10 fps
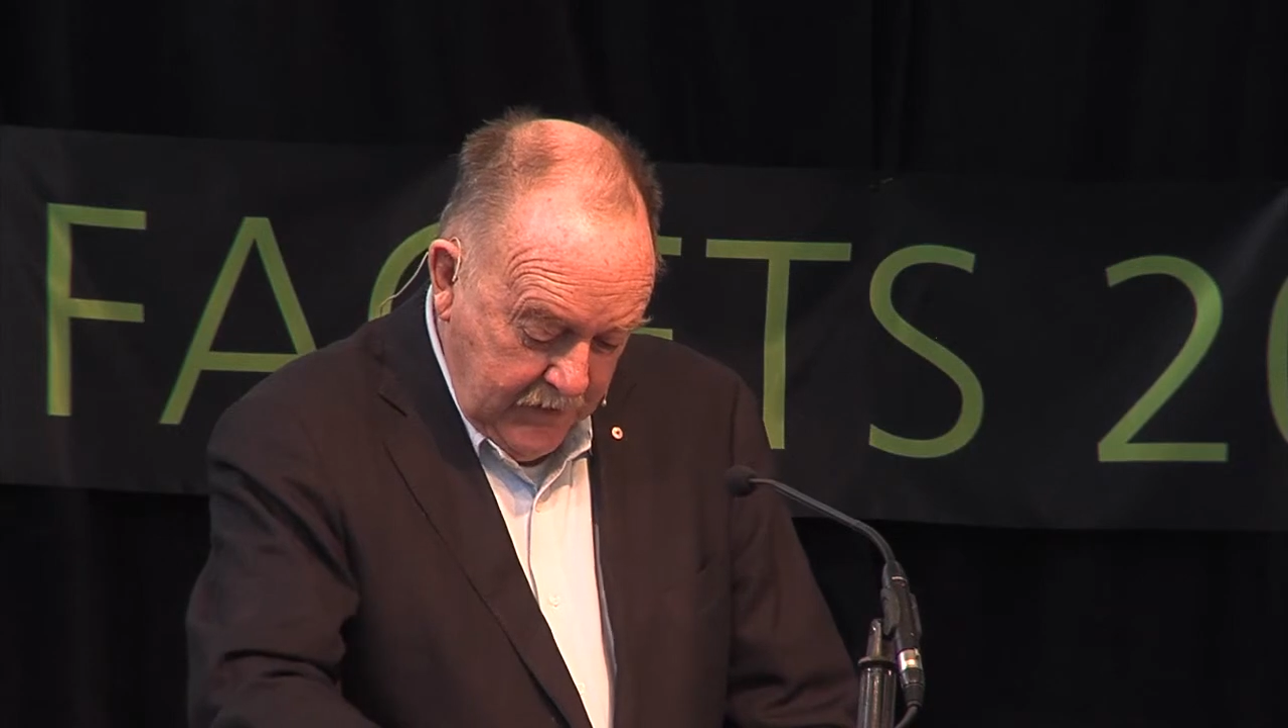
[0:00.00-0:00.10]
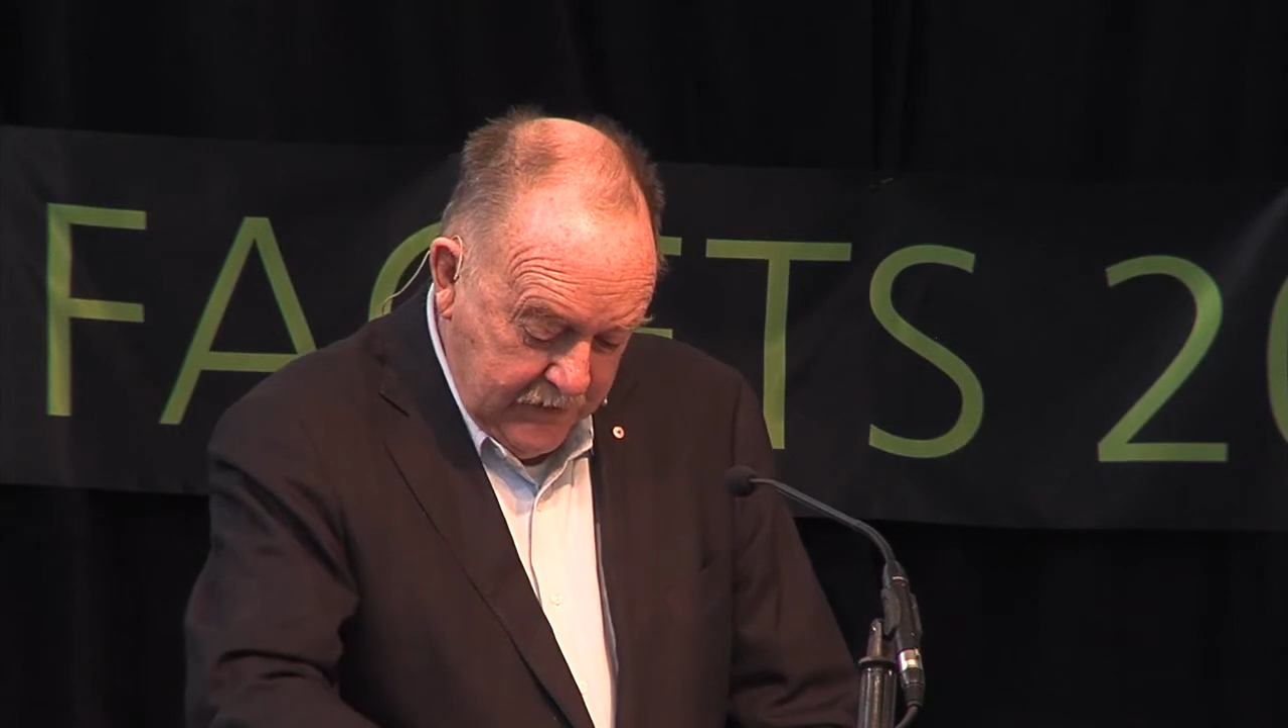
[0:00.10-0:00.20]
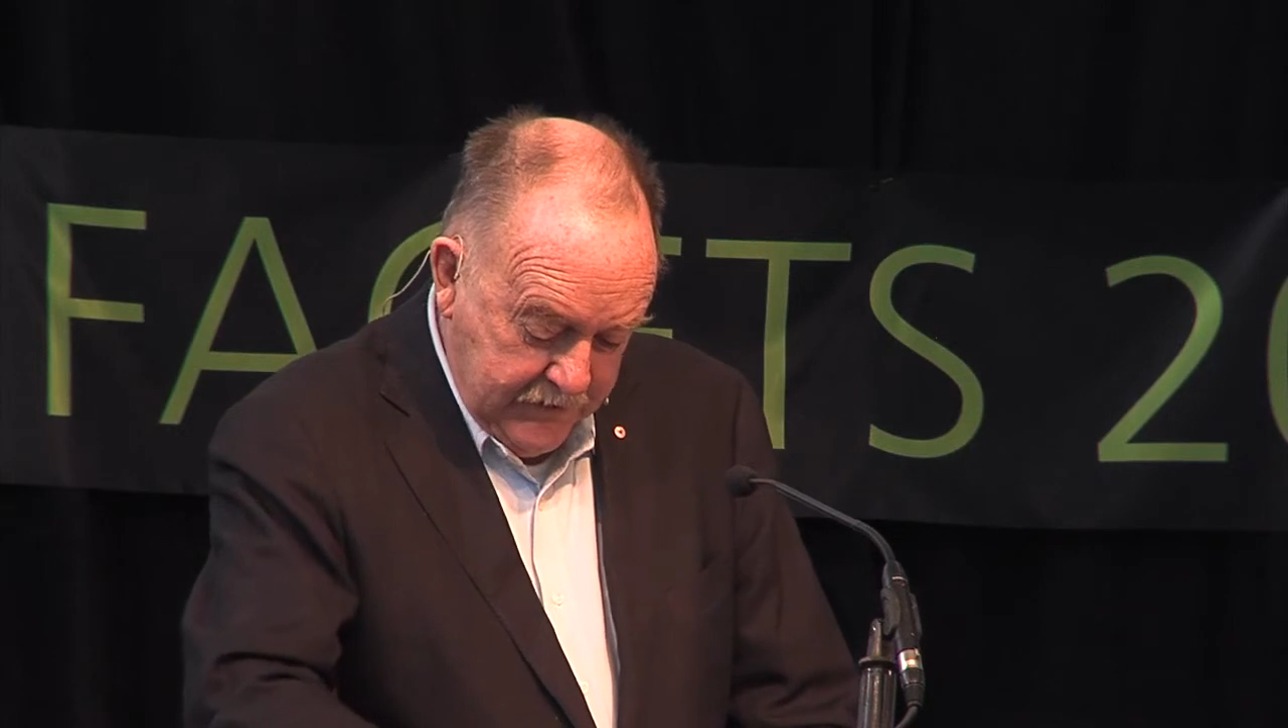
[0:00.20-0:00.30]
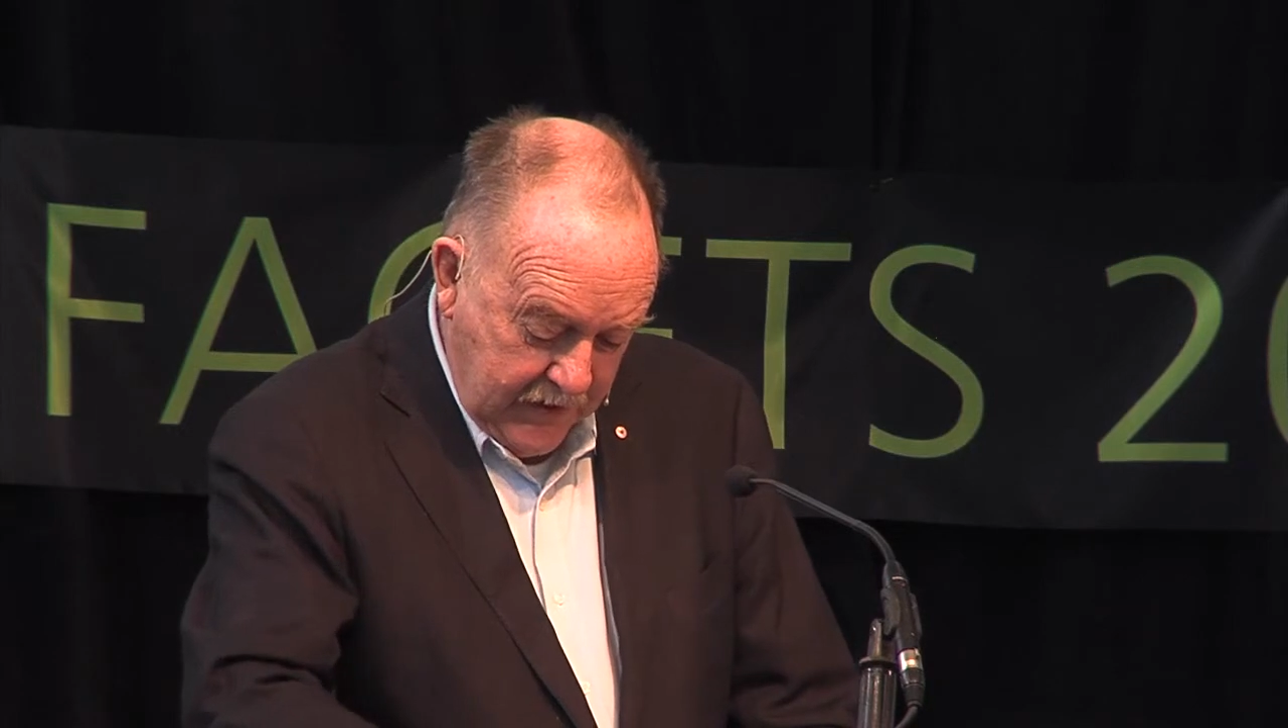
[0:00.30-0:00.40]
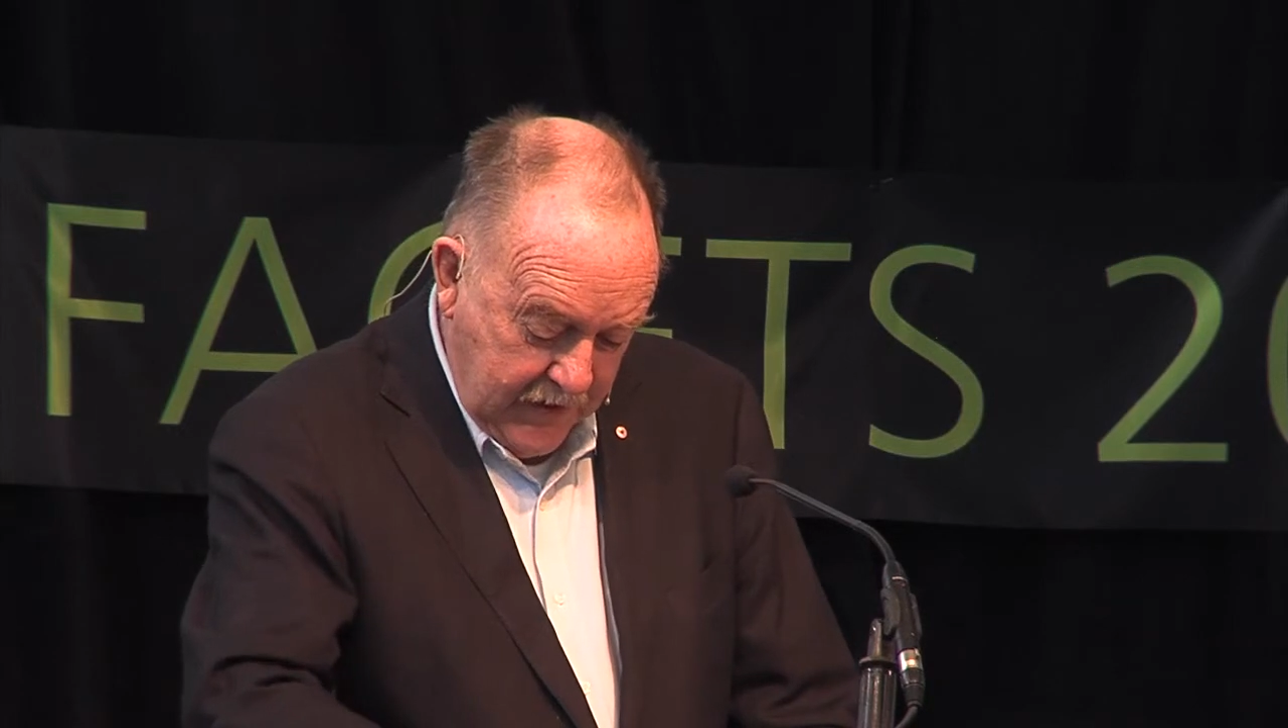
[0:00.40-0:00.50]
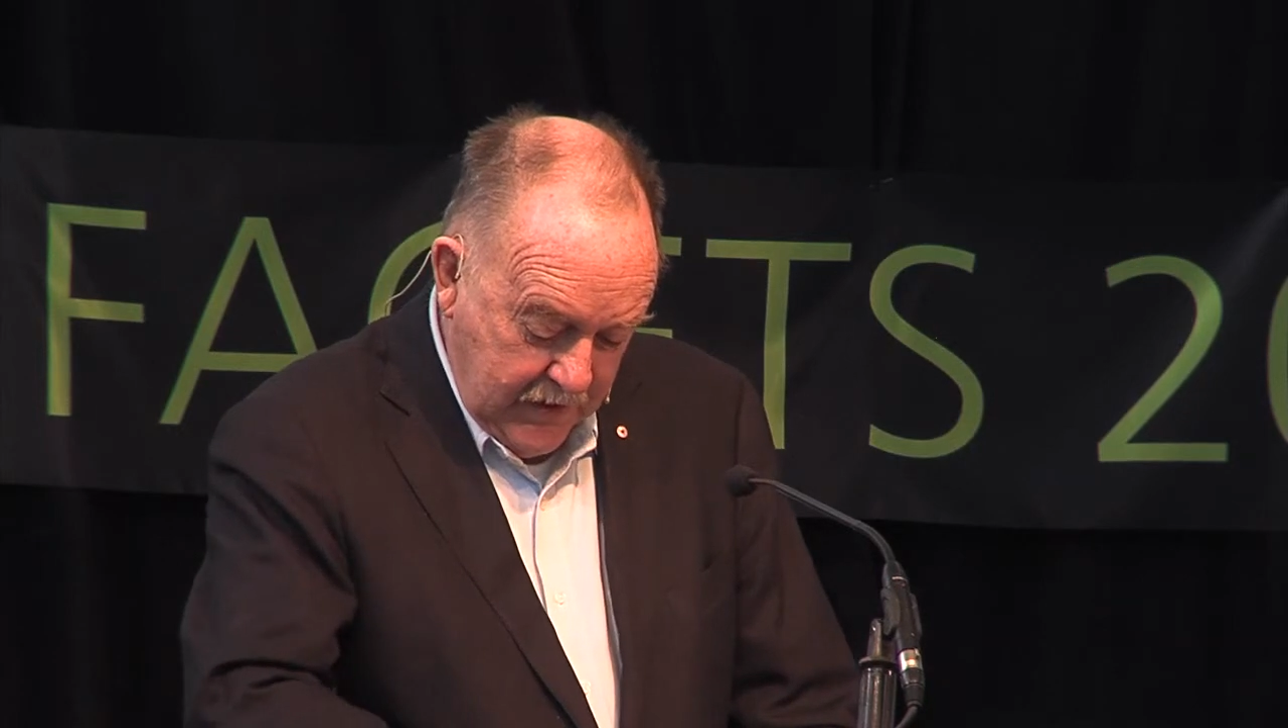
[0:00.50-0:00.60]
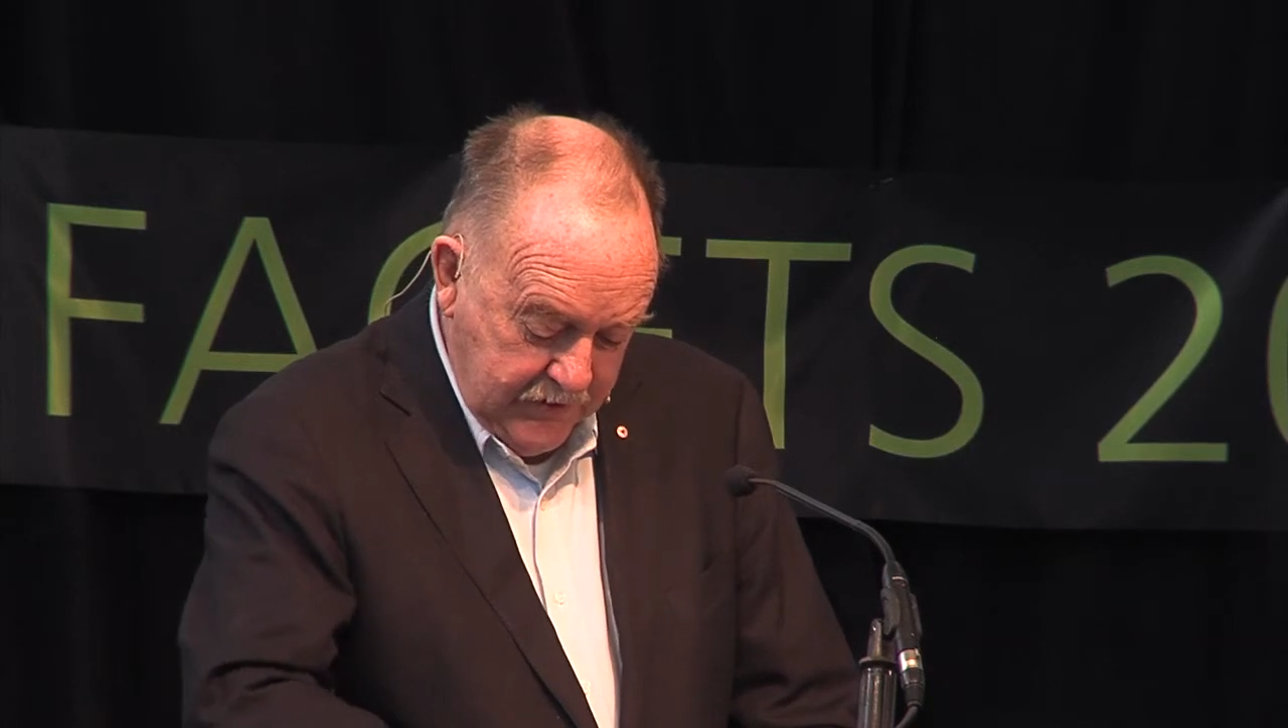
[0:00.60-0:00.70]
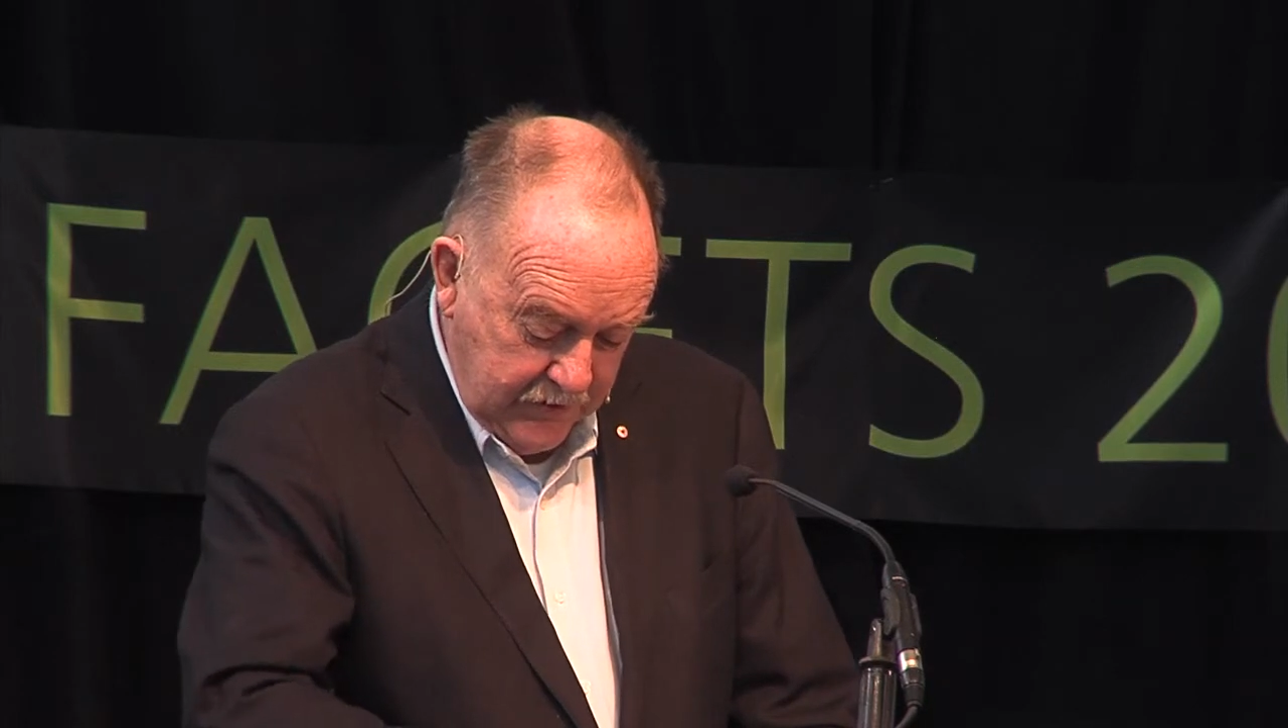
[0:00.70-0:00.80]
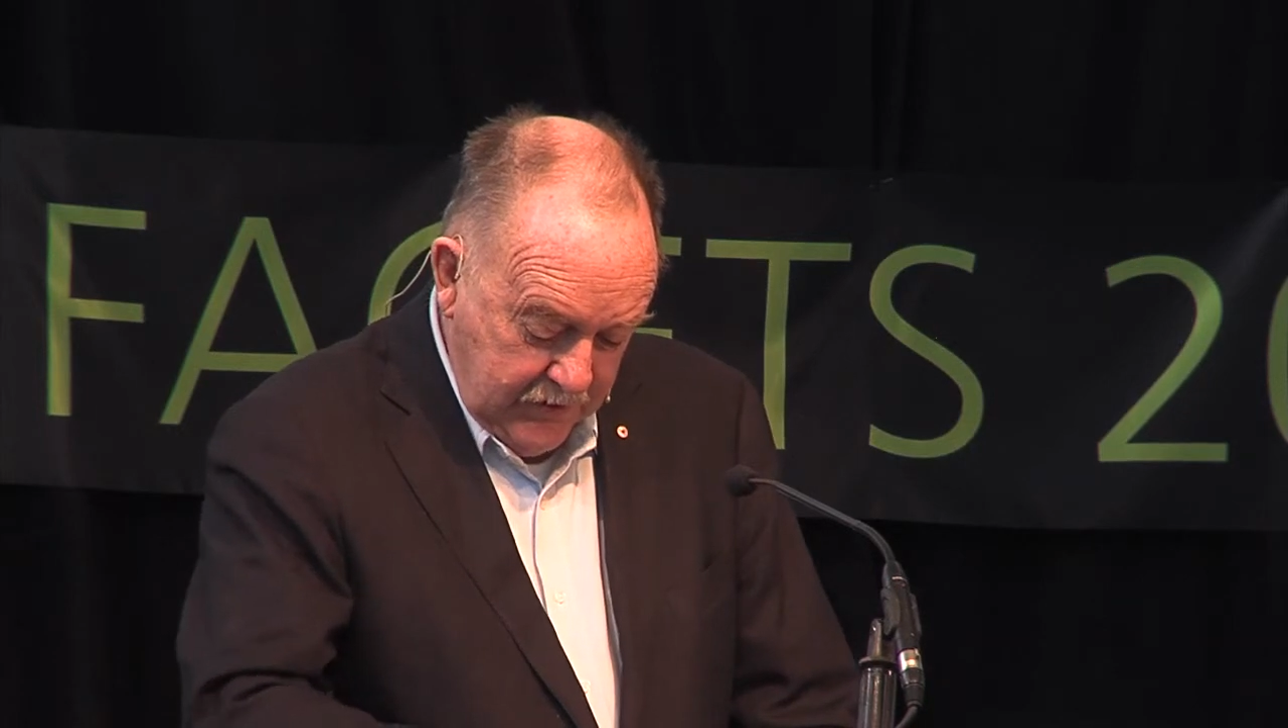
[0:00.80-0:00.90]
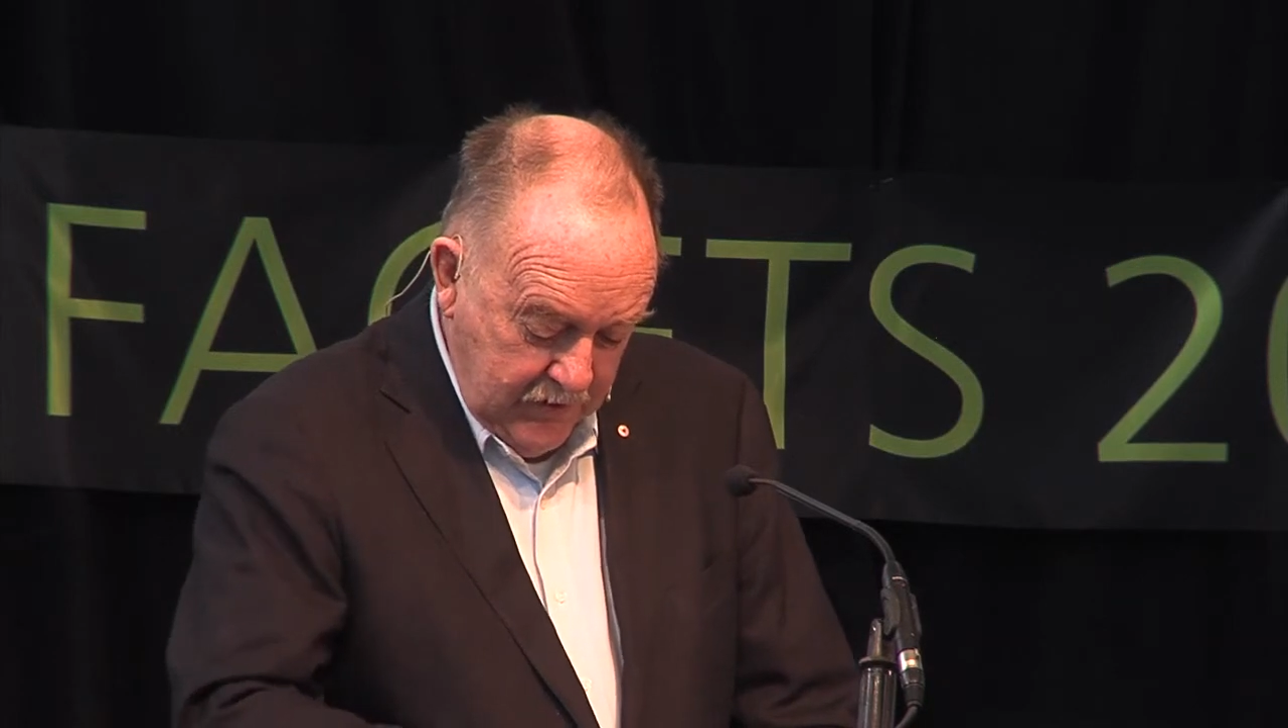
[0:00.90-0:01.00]
is that
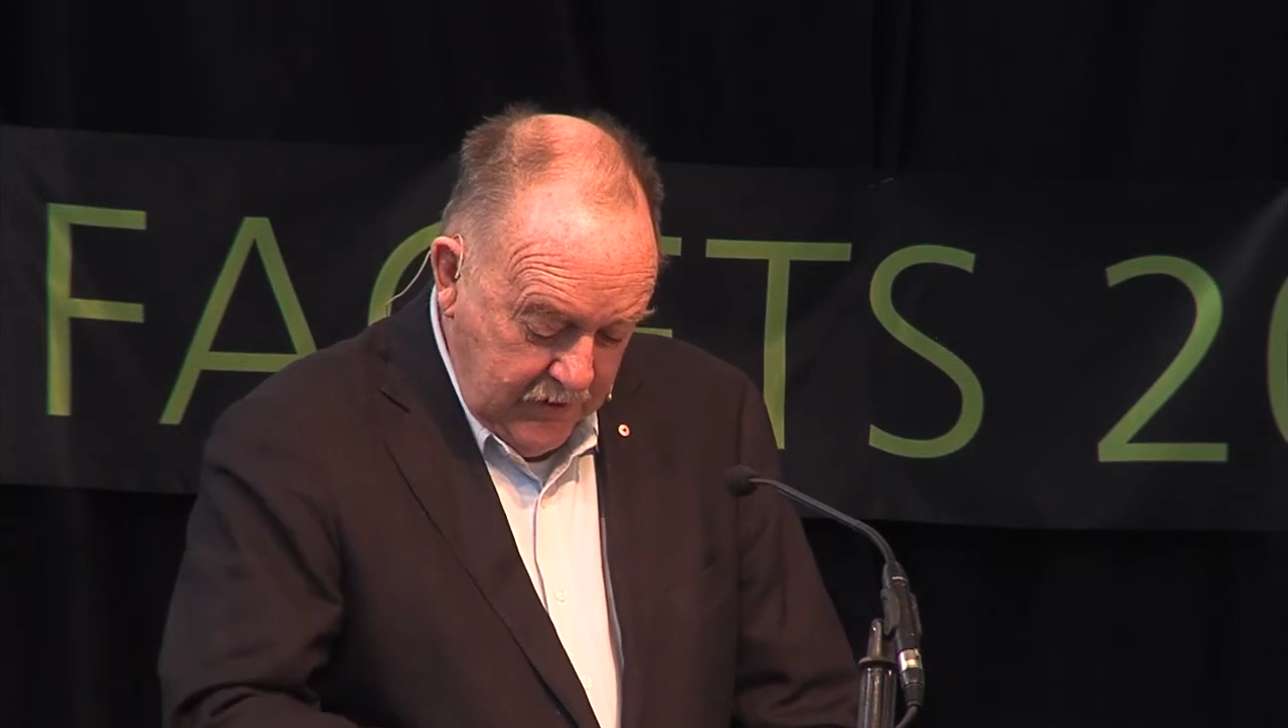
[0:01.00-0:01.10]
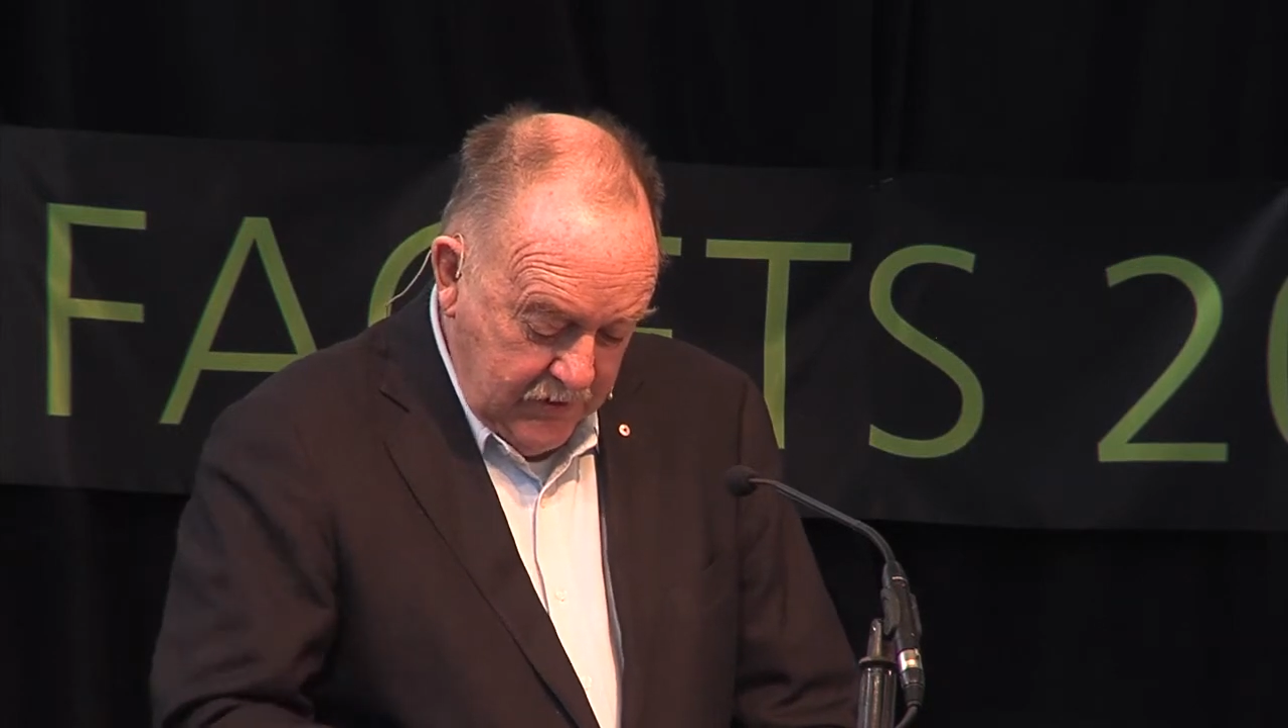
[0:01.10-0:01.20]
energy